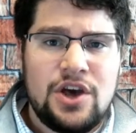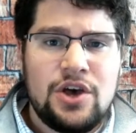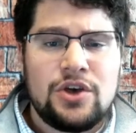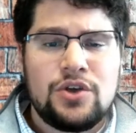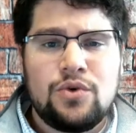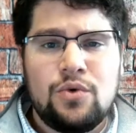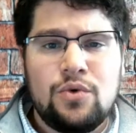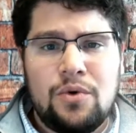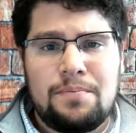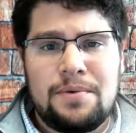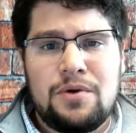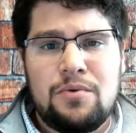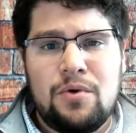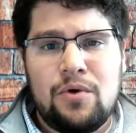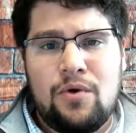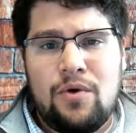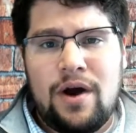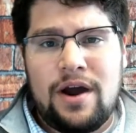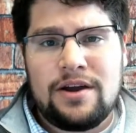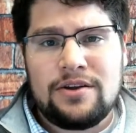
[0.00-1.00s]
you will be
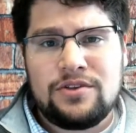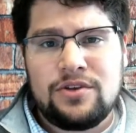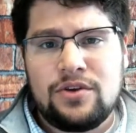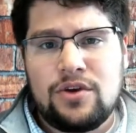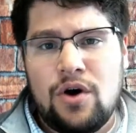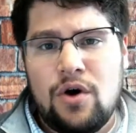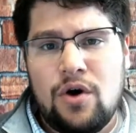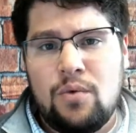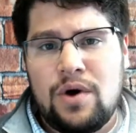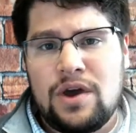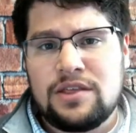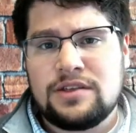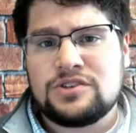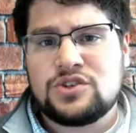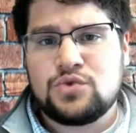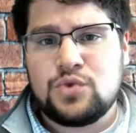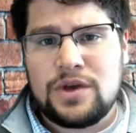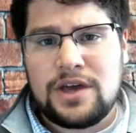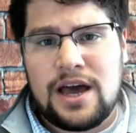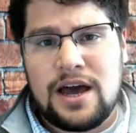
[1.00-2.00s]
required to go with
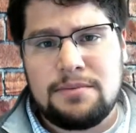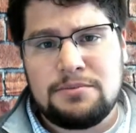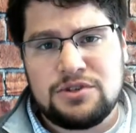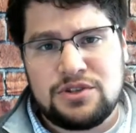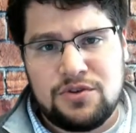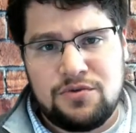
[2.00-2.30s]
SuiteCommerce